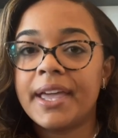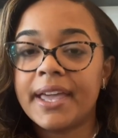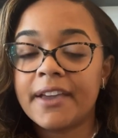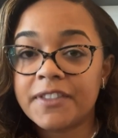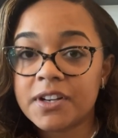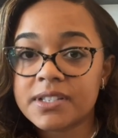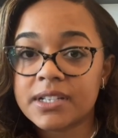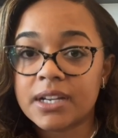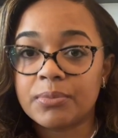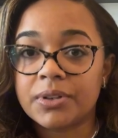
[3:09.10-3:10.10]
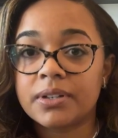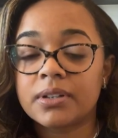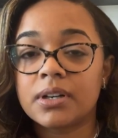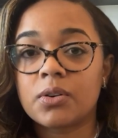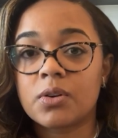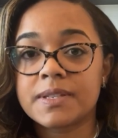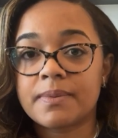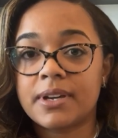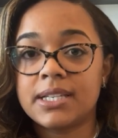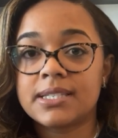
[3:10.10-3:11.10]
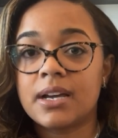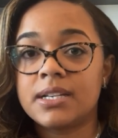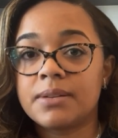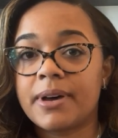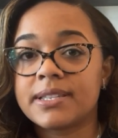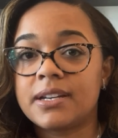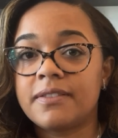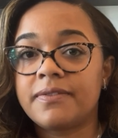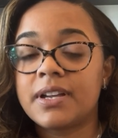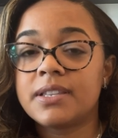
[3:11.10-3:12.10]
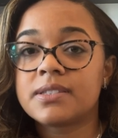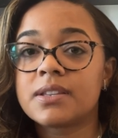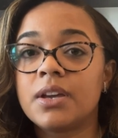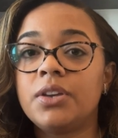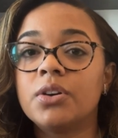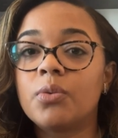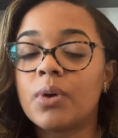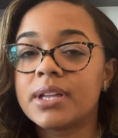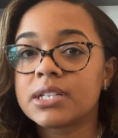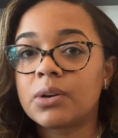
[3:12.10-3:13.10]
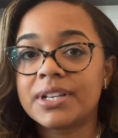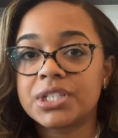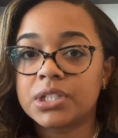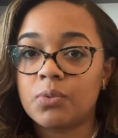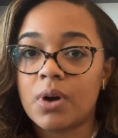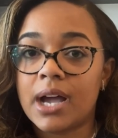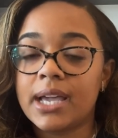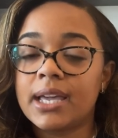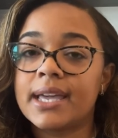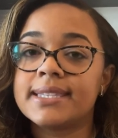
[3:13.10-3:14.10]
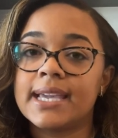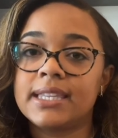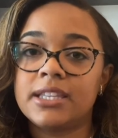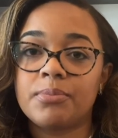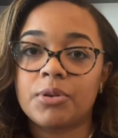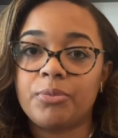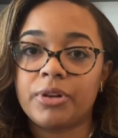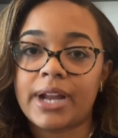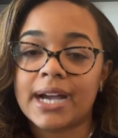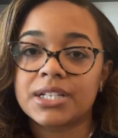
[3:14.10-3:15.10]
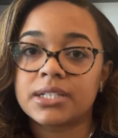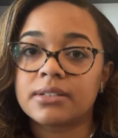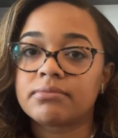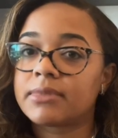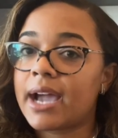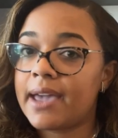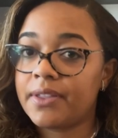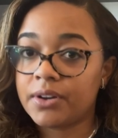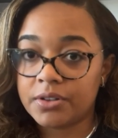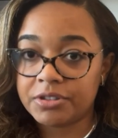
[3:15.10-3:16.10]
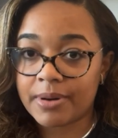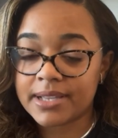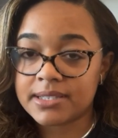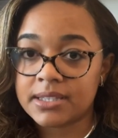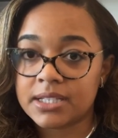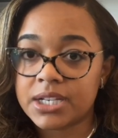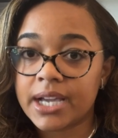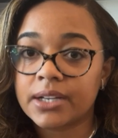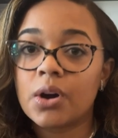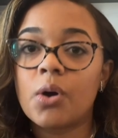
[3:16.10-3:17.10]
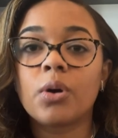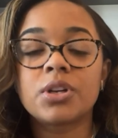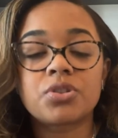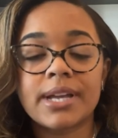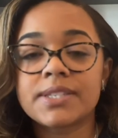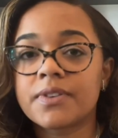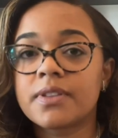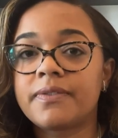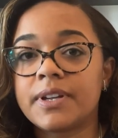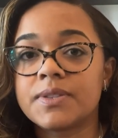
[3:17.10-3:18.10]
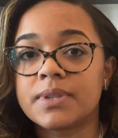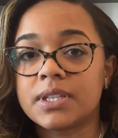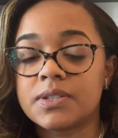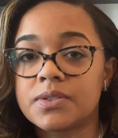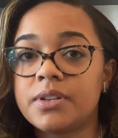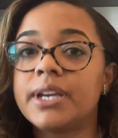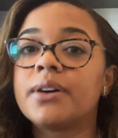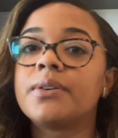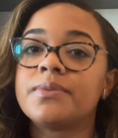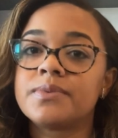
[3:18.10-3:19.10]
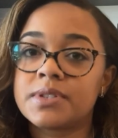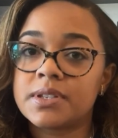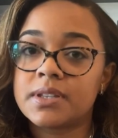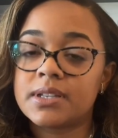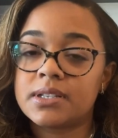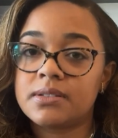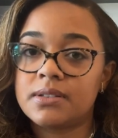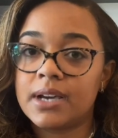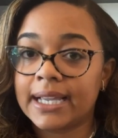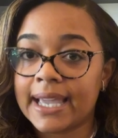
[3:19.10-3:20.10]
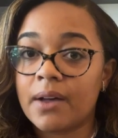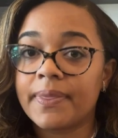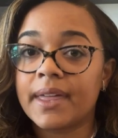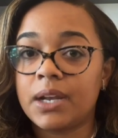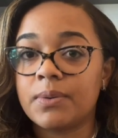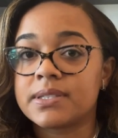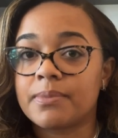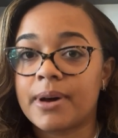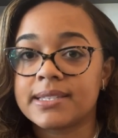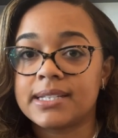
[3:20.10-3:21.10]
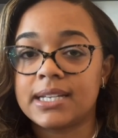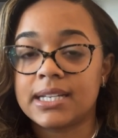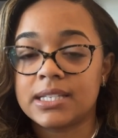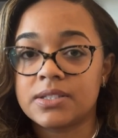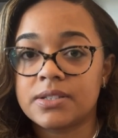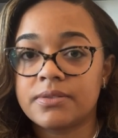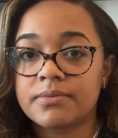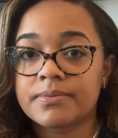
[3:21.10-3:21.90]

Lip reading: If there's a number corresponding to undeposited funds, you'll want to question why and take the appropriate action. Either go deposit the check or transfer the funds within Studio to the account that it was deposited into.